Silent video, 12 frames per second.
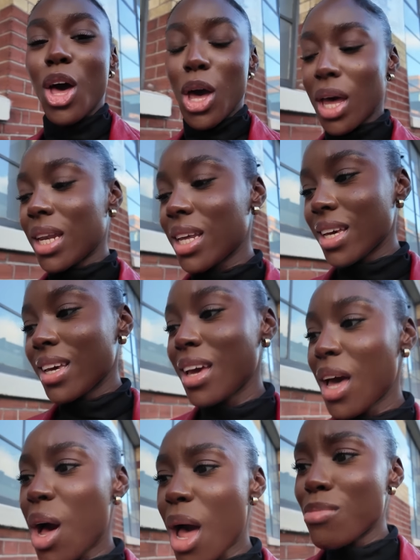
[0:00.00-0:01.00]
early.
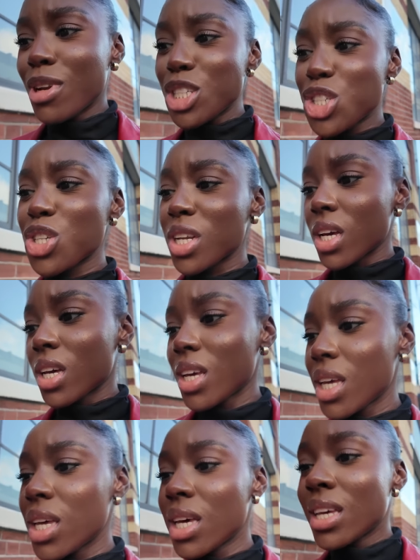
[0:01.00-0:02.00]
I'm literally
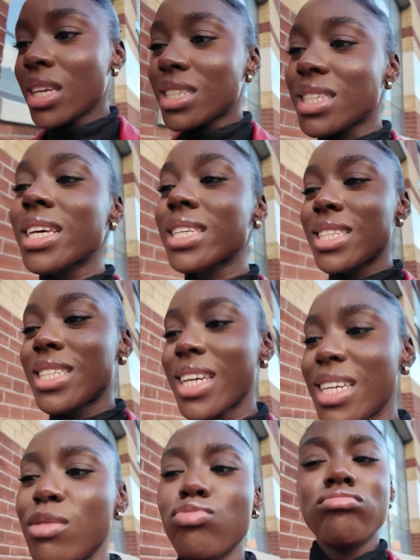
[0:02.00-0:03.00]

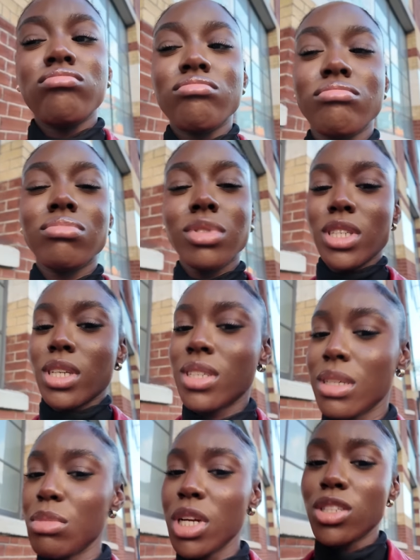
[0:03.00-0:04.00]
16
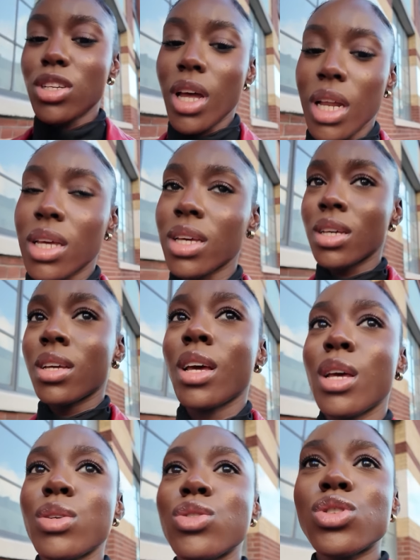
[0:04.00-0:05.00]
minutes early.
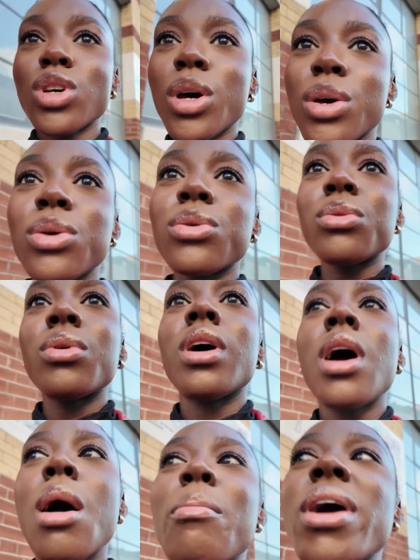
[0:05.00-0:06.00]
So
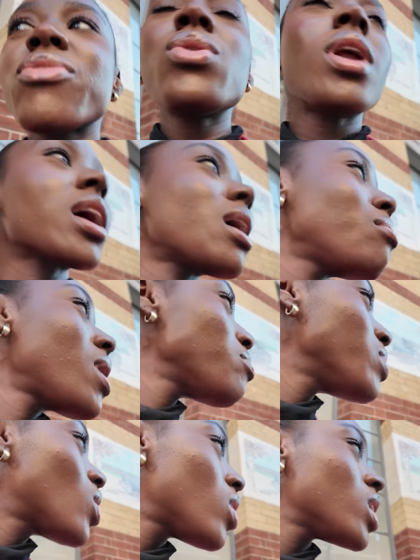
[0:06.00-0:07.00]
I feel like I might
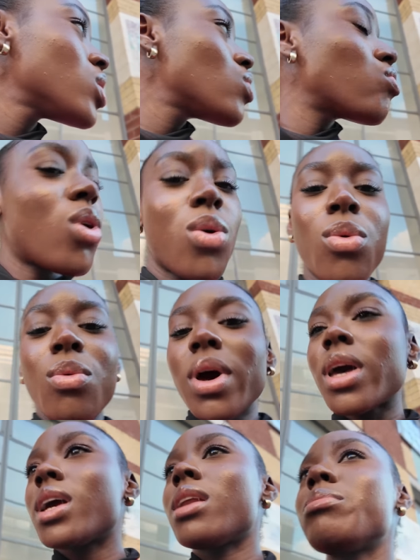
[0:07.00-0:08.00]
be going the wrong
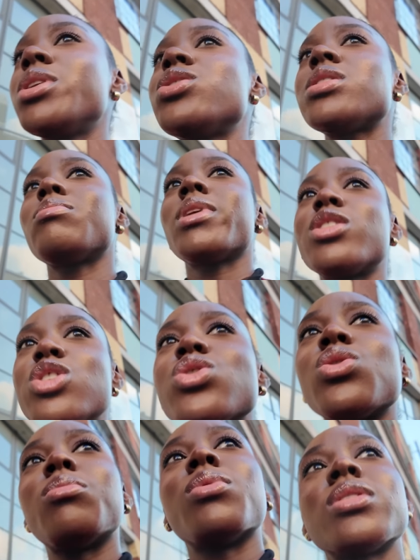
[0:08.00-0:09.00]
way. Let me just make
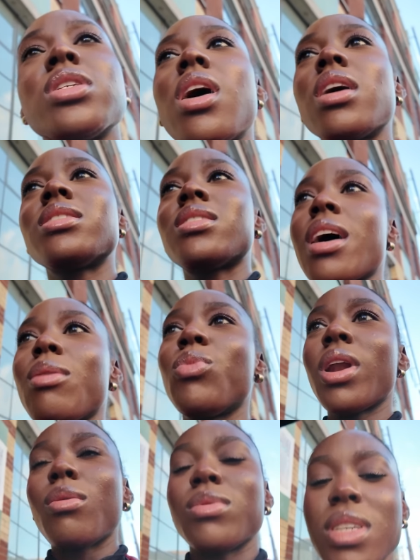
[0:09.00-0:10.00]
sure, because last time
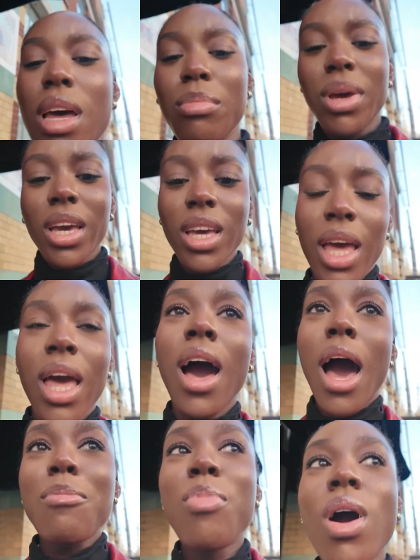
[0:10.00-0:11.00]
when I was coming,
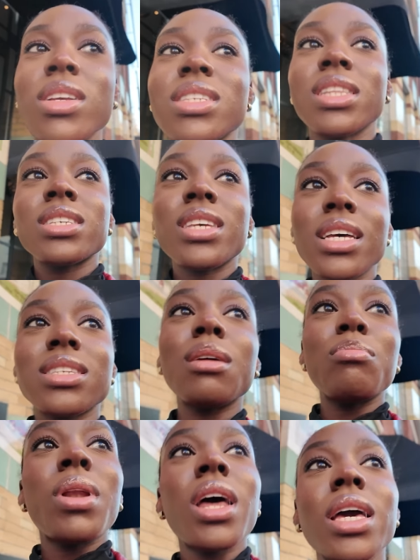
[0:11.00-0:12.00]
I parked in the exact
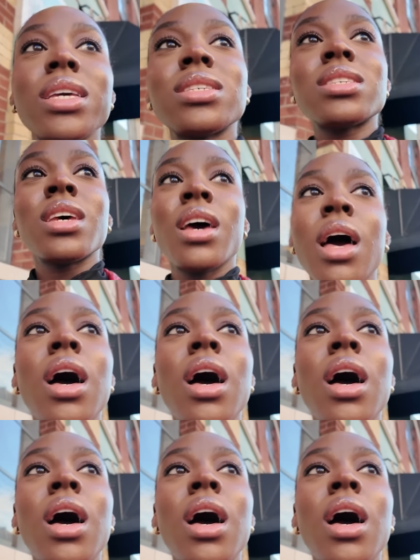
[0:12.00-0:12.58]
same place.